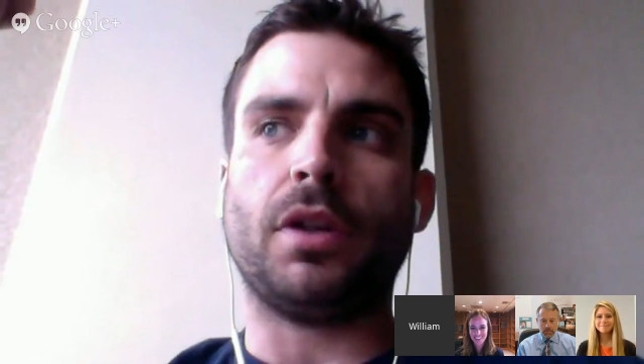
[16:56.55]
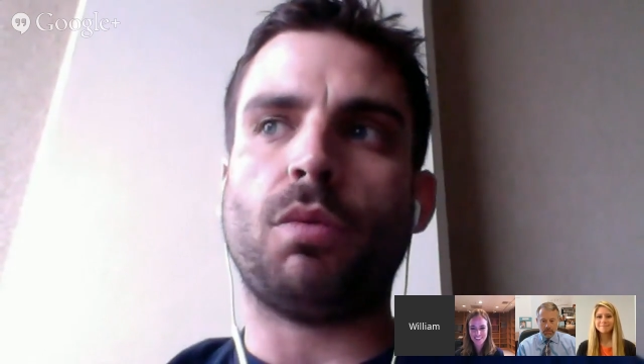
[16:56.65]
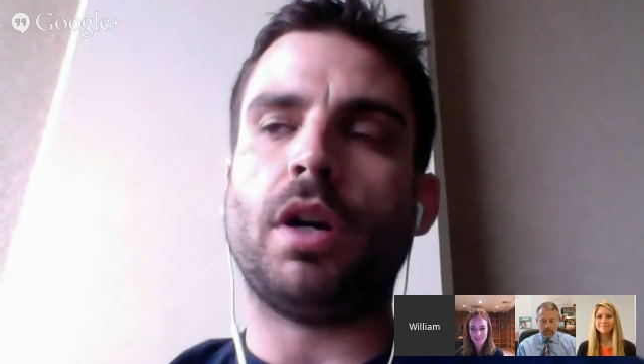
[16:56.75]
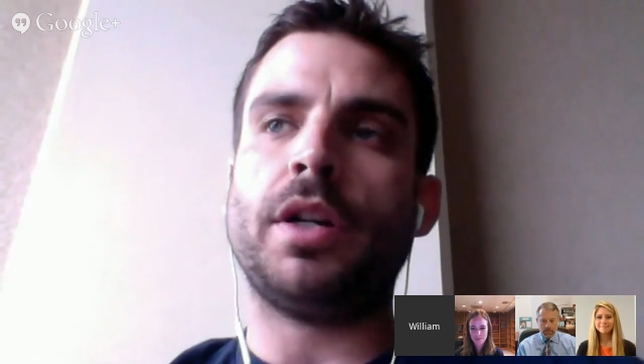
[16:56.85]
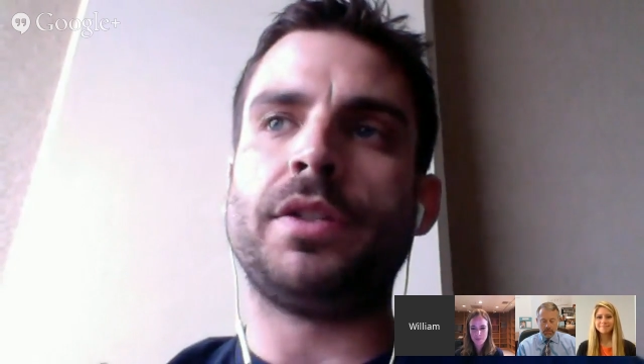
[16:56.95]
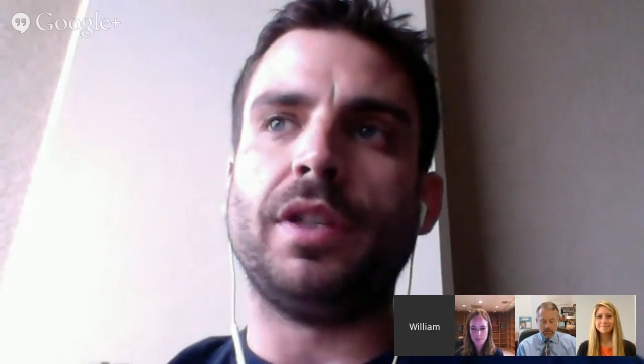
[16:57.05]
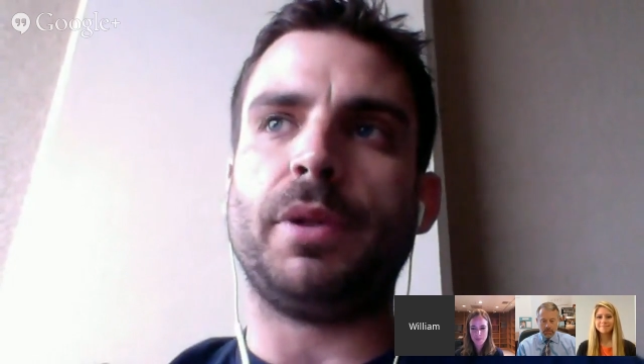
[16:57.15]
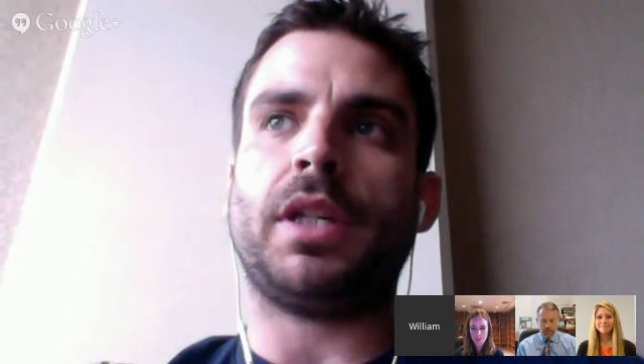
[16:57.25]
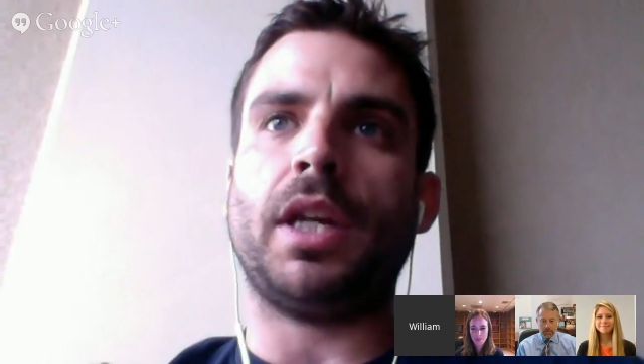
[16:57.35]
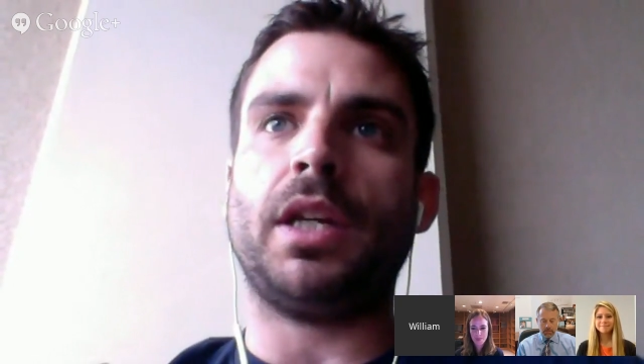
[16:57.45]
But there was,
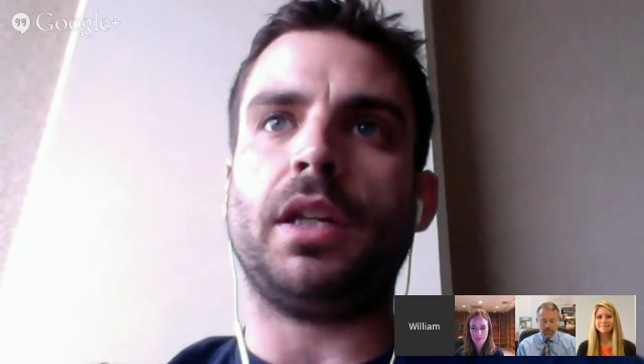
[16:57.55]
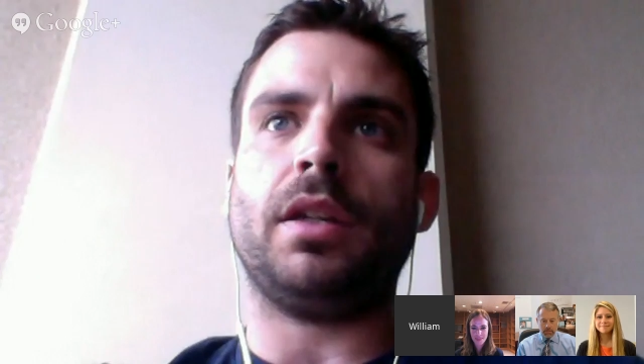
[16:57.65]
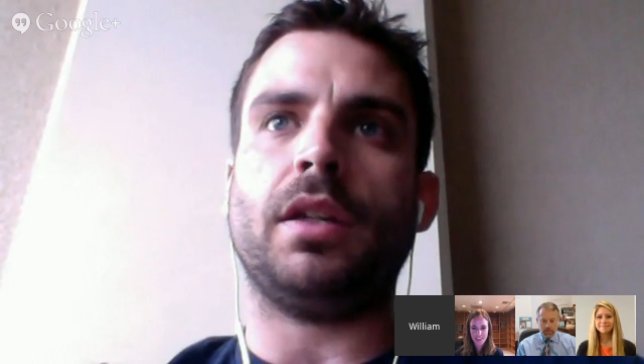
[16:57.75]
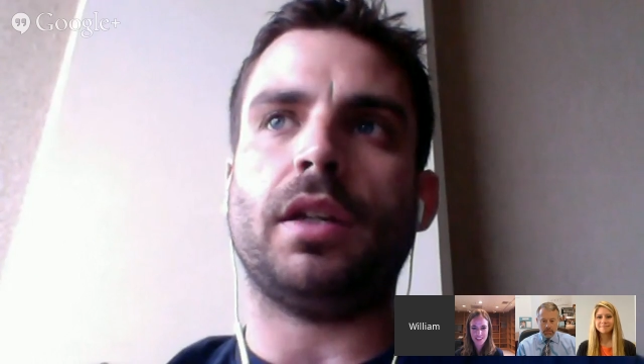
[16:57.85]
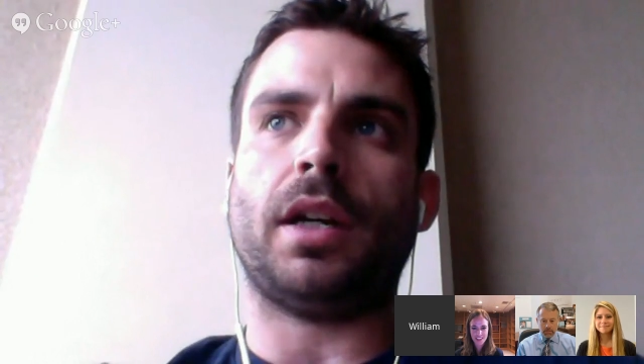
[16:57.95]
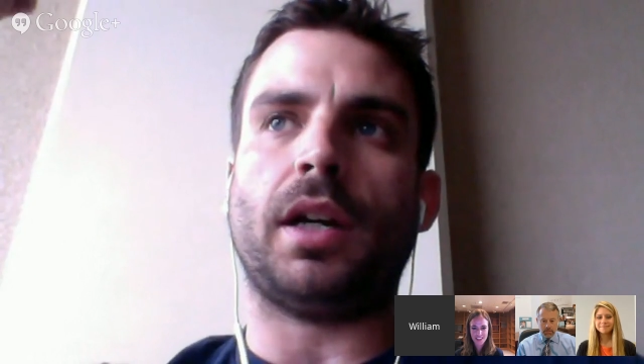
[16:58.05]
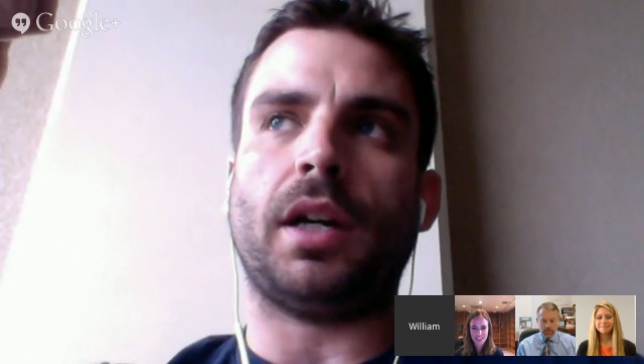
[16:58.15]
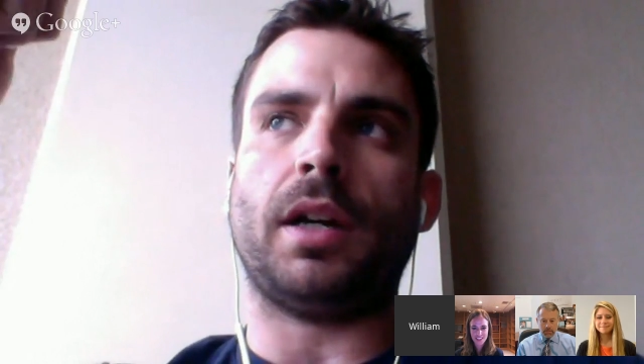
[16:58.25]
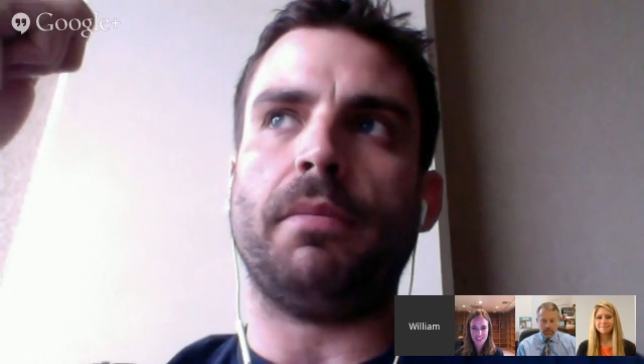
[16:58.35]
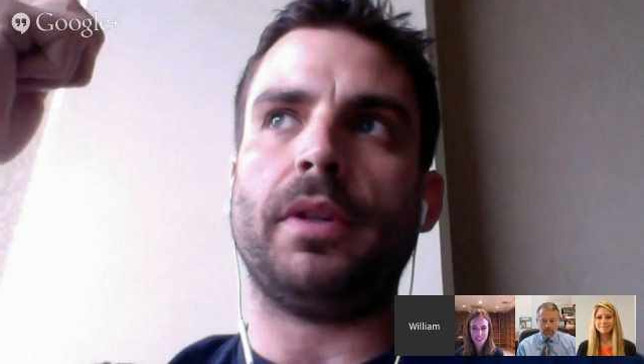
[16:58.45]
in the beginning,
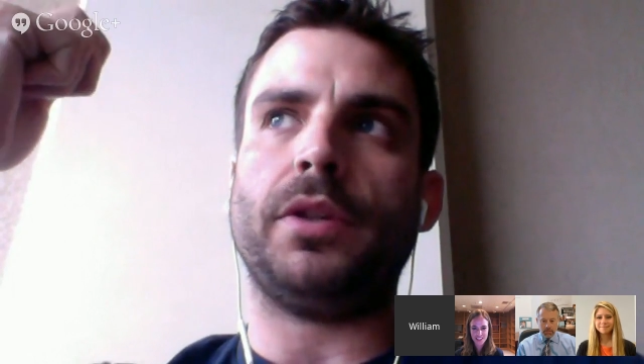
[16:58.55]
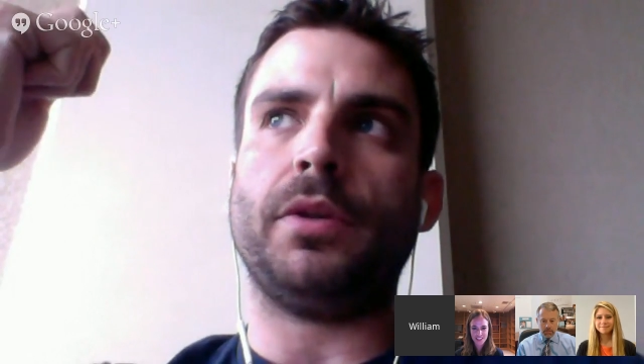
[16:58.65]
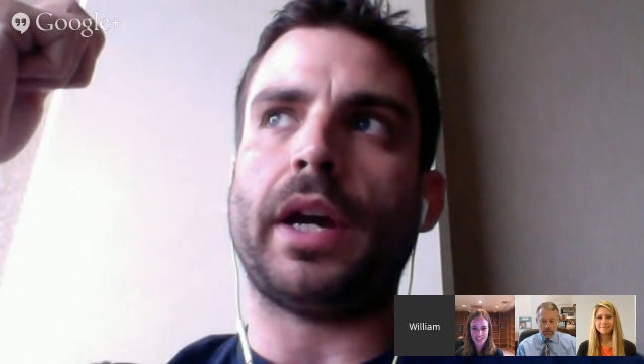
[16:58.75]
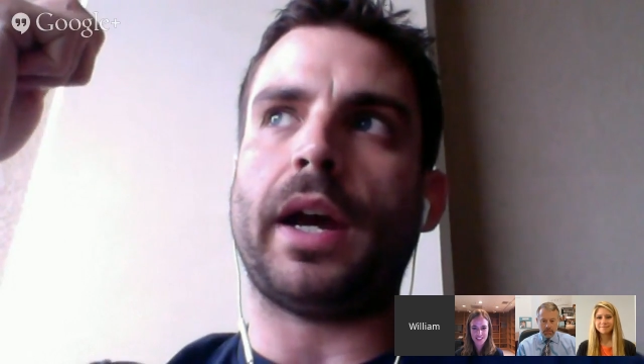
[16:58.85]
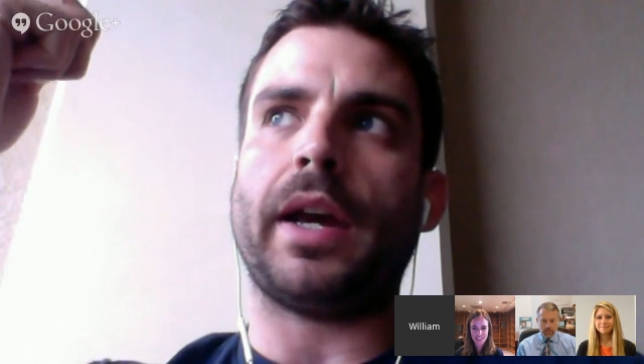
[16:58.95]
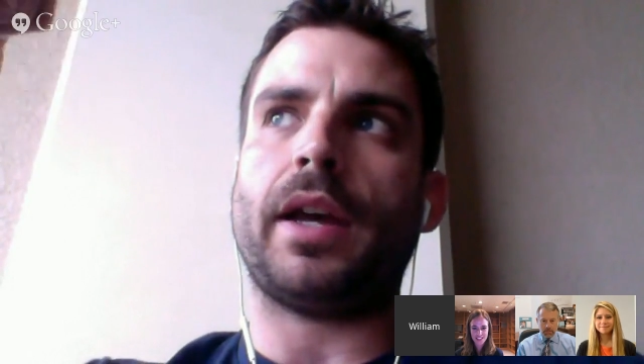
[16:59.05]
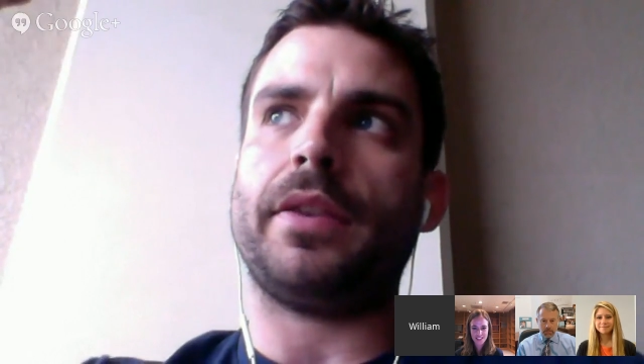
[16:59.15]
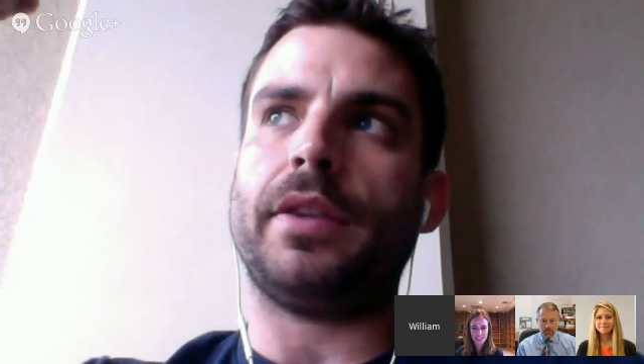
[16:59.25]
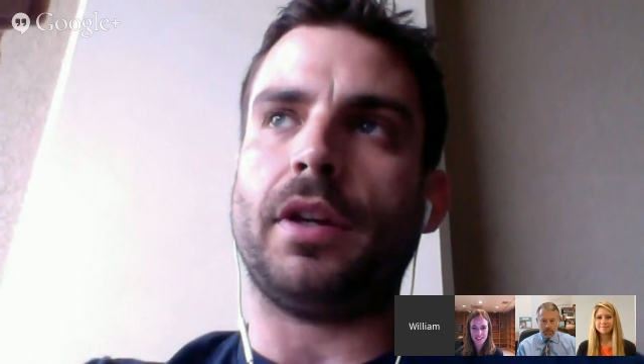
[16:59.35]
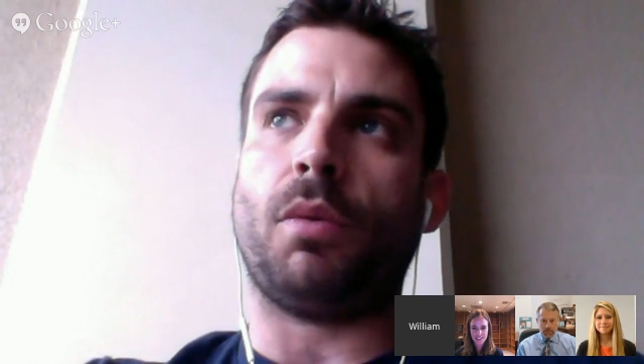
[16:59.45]

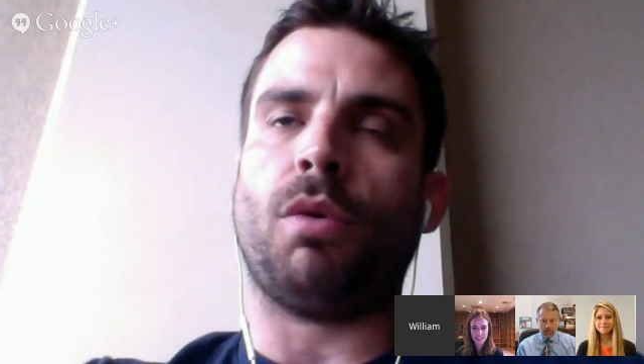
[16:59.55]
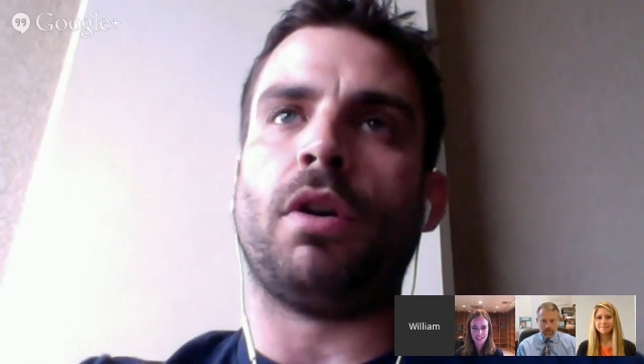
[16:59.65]
there